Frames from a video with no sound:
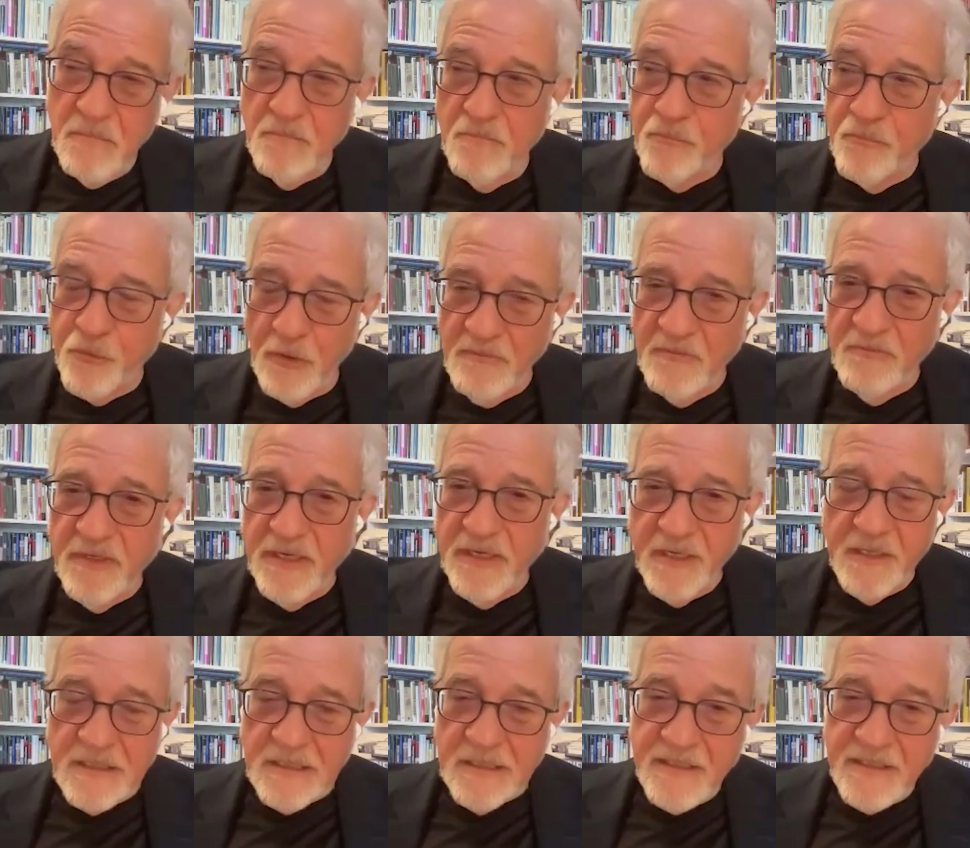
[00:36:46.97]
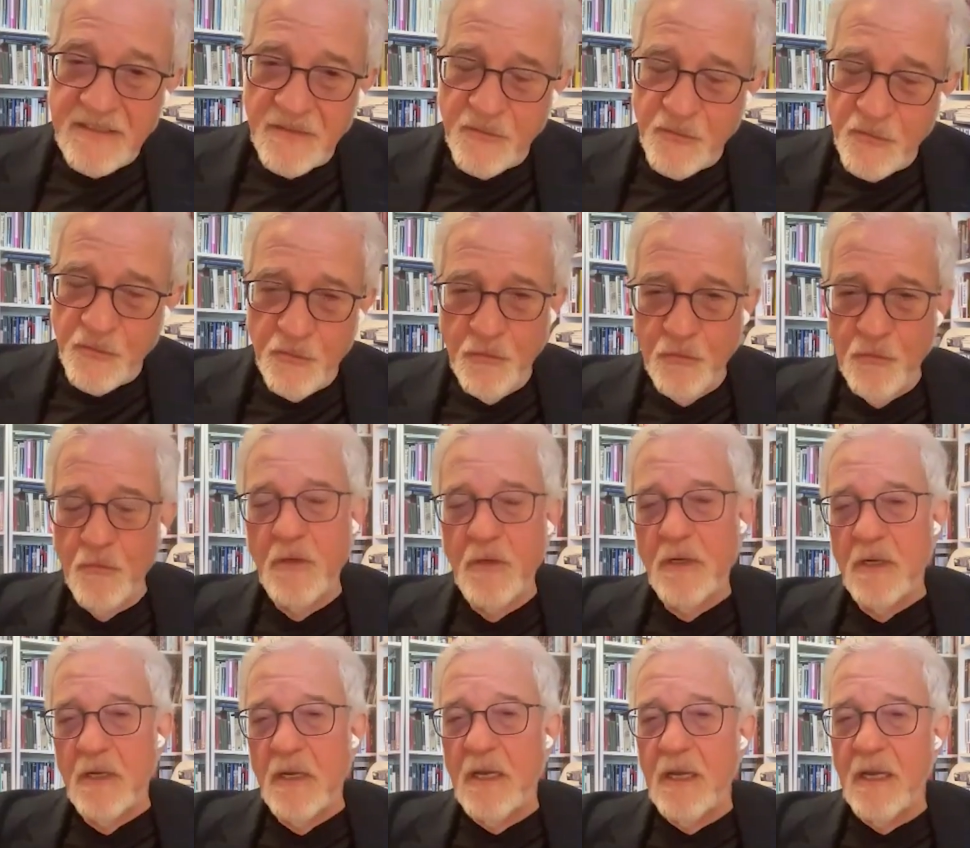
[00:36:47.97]
probably at least two
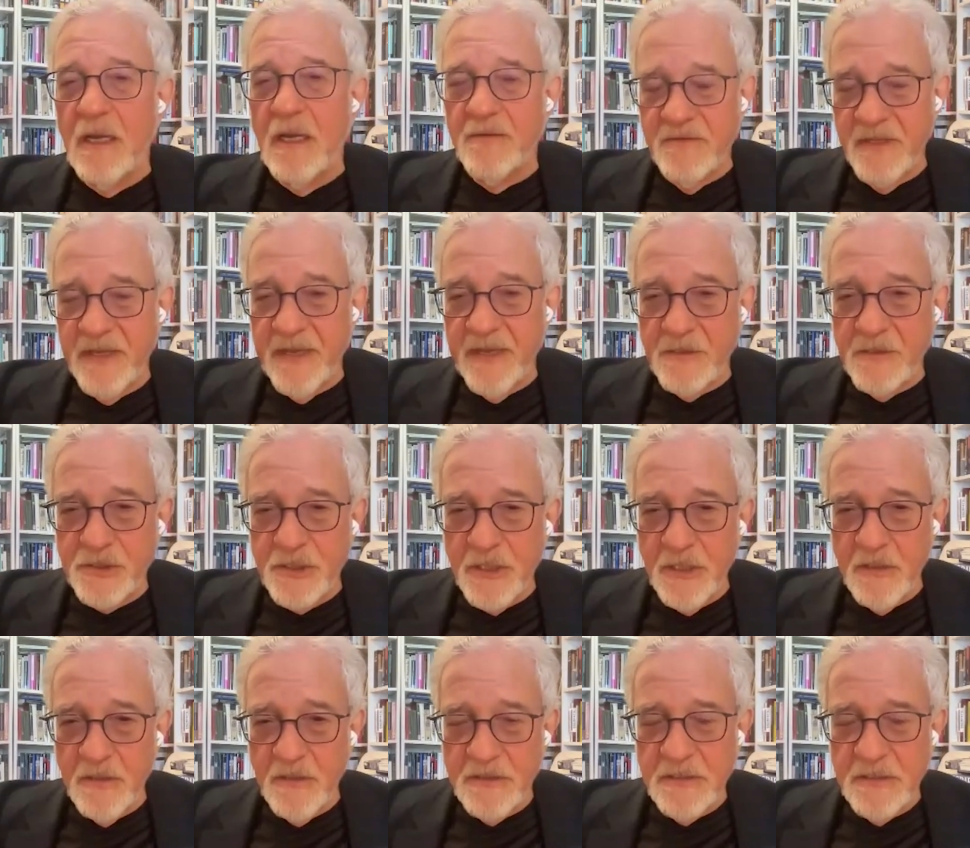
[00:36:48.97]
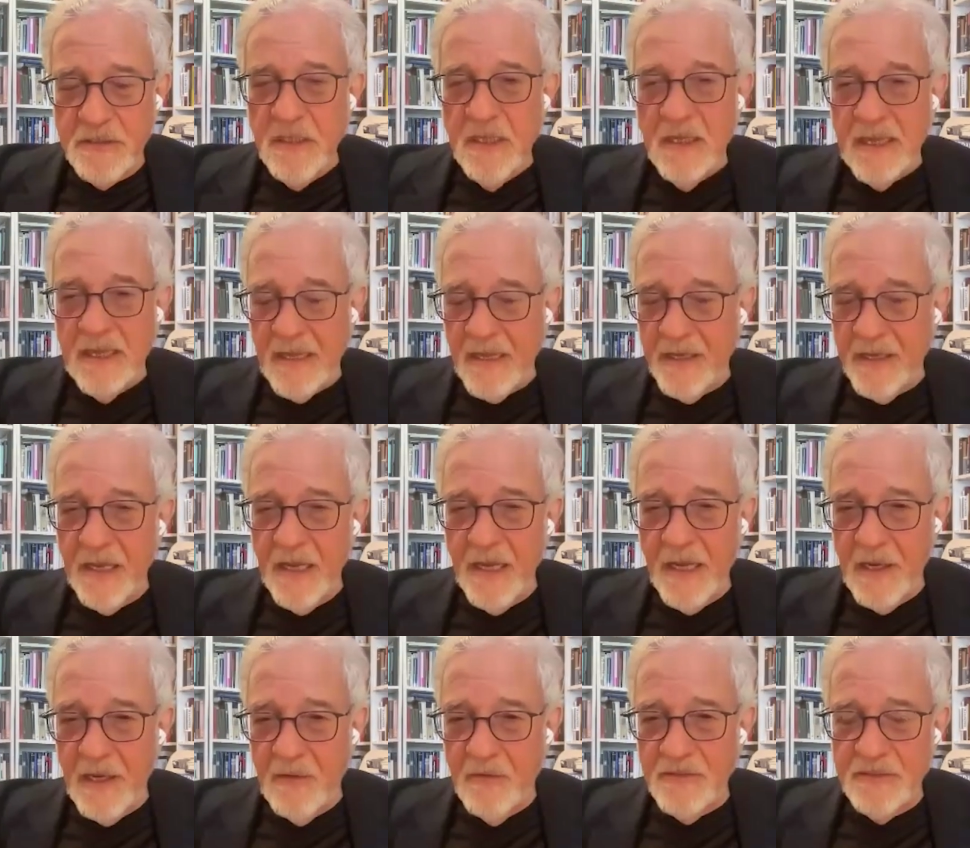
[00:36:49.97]
tank shells at a
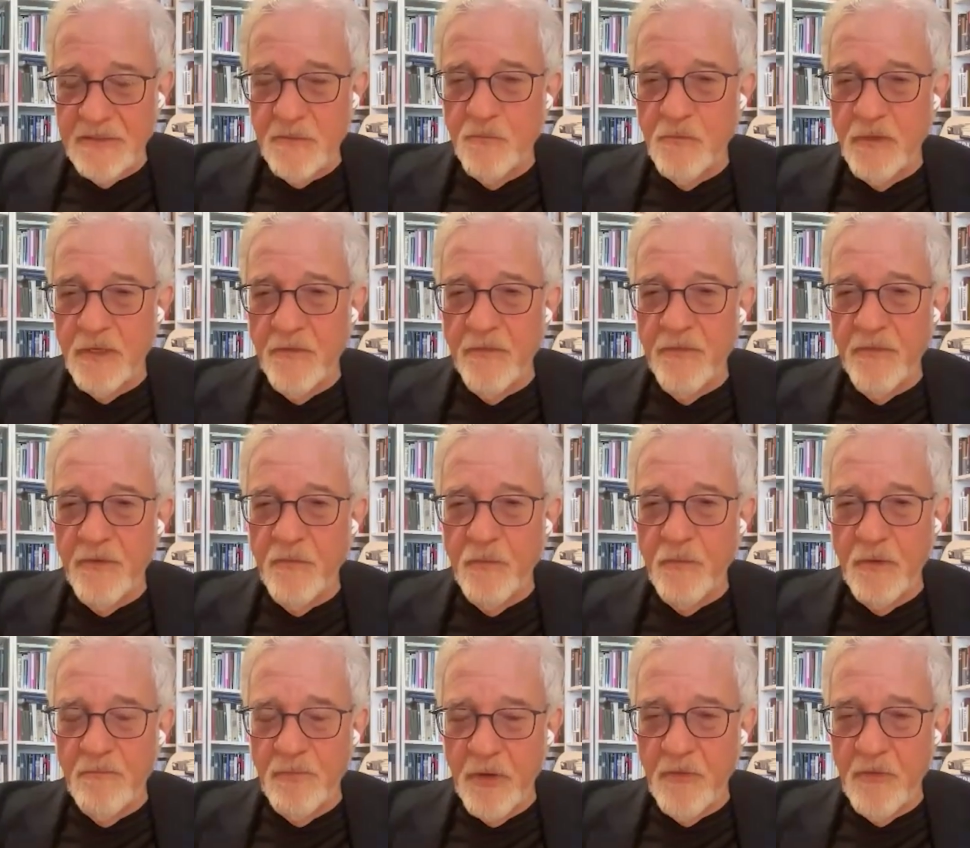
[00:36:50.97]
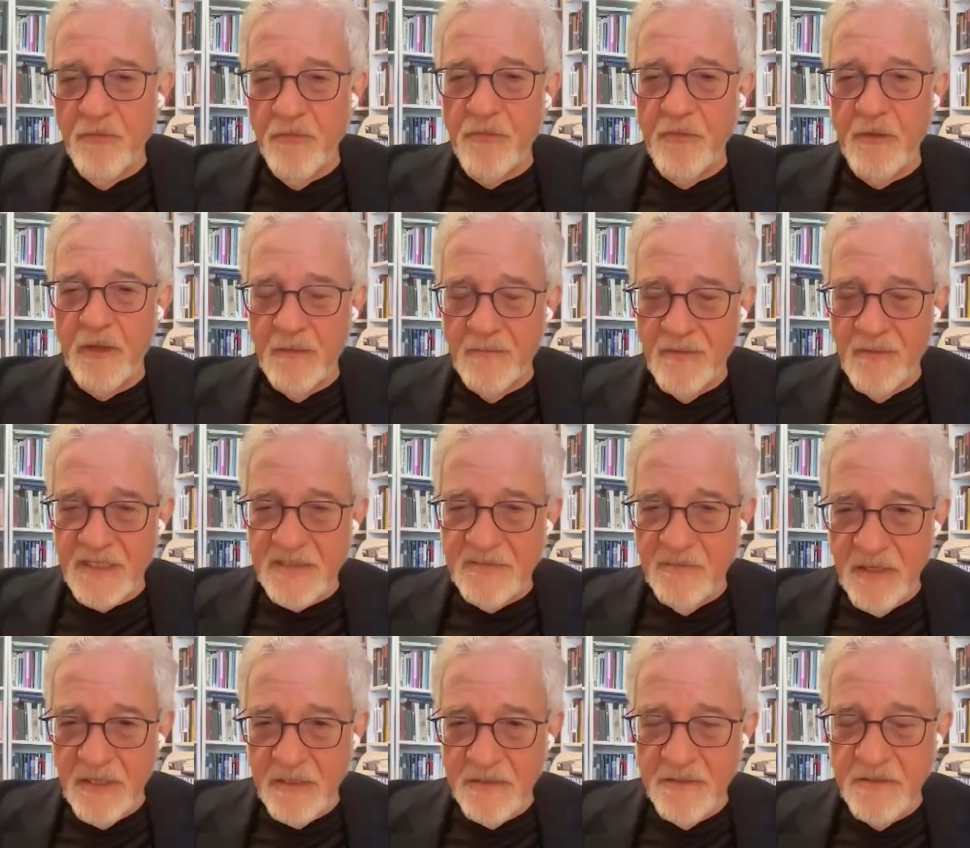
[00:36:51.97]
house where there were both Hamas
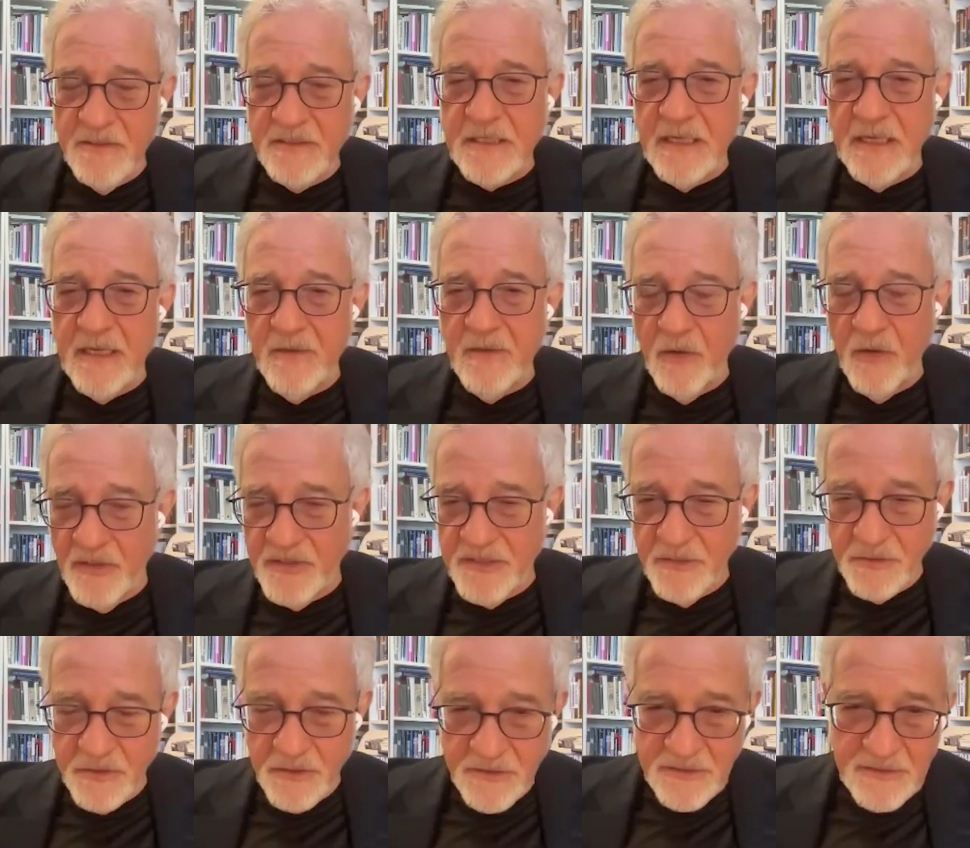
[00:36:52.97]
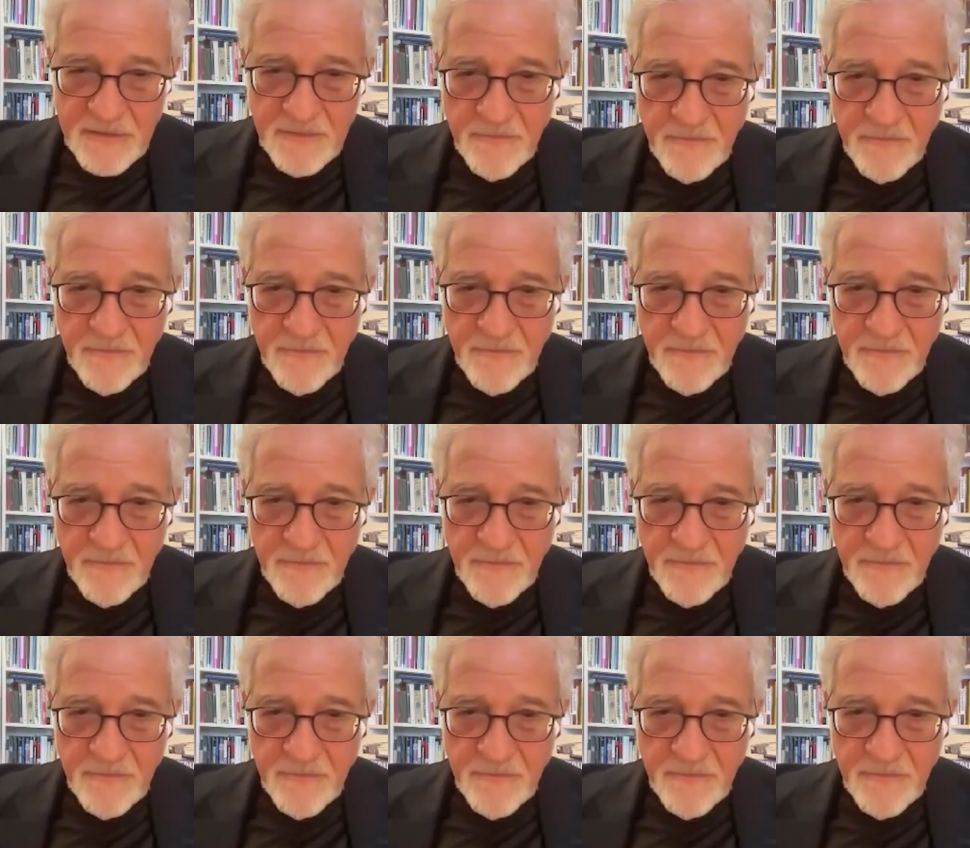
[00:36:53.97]
militants and hostages.